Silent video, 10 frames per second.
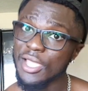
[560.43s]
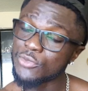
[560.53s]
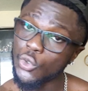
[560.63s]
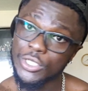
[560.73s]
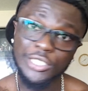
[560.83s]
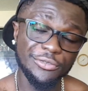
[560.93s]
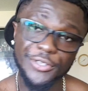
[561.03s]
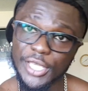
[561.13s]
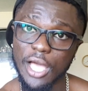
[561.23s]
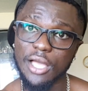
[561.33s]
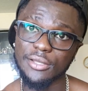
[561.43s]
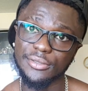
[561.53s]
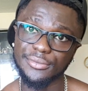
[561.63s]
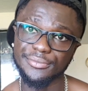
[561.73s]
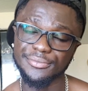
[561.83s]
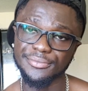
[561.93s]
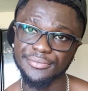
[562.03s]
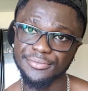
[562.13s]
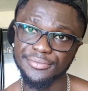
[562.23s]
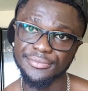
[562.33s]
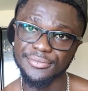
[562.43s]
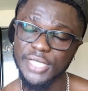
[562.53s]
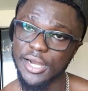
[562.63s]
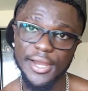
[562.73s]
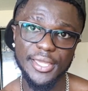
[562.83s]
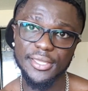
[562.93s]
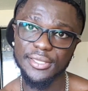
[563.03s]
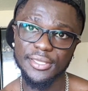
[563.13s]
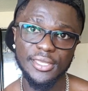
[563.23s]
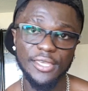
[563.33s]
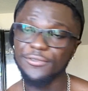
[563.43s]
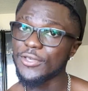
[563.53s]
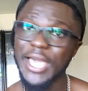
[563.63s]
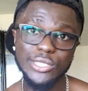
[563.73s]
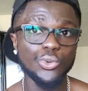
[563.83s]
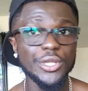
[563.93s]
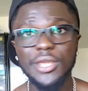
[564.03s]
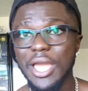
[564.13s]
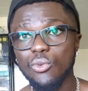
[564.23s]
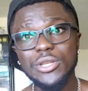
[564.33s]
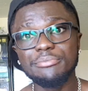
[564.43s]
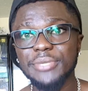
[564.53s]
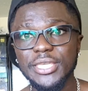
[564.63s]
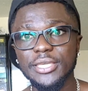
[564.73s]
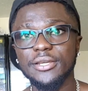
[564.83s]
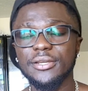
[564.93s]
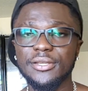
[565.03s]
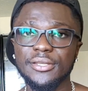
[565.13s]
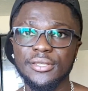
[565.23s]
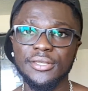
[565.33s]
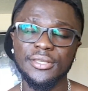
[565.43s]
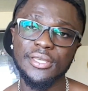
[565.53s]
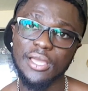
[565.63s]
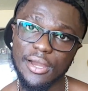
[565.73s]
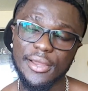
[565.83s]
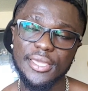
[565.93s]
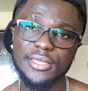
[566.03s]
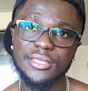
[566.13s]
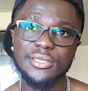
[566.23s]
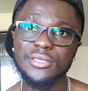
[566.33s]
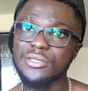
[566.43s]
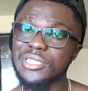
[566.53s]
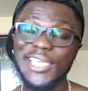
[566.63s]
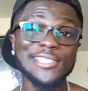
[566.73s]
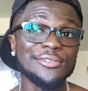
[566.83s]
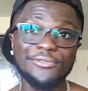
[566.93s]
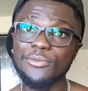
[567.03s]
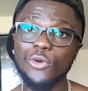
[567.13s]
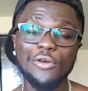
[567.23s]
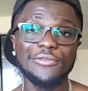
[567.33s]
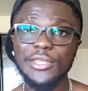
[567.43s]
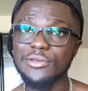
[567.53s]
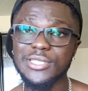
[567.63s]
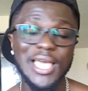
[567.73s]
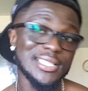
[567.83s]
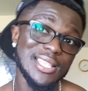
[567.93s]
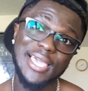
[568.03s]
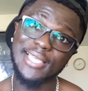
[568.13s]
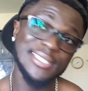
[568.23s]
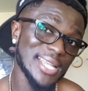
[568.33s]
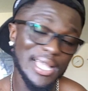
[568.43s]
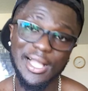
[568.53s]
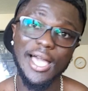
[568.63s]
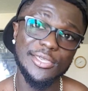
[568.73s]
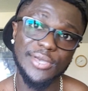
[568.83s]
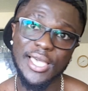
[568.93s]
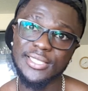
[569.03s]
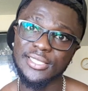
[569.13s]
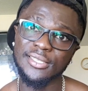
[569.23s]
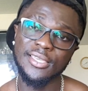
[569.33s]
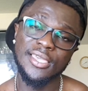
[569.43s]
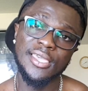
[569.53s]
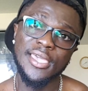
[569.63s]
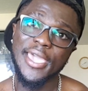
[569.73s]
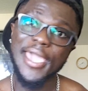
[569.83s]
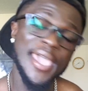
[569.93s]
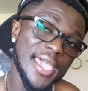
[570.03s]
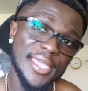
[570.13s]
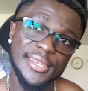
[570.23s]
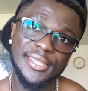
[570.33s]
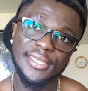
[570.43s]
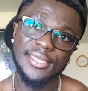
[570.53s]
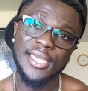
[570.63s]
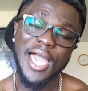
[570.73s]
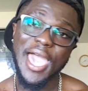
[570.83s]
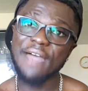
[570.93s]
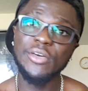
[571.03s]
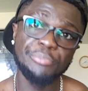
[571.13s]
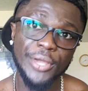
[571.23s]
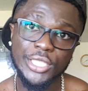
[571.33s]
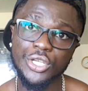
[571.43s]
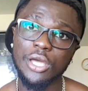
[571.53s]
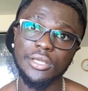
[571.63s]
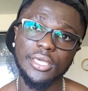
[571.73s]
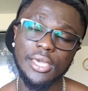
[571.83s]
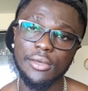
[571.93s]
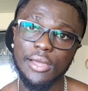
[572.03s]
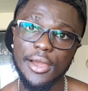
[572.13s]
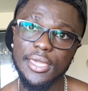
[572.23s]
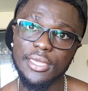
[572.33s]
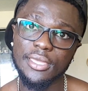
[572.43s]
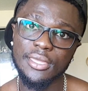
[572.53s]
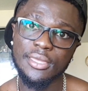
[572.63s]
I'm doing this for y'all. Alright? If you guys weren't here, I wouldn't be here. Alright? Stay tuned for more videos, guys. And like I said, I got you guys. And I have a Patreon account, alright?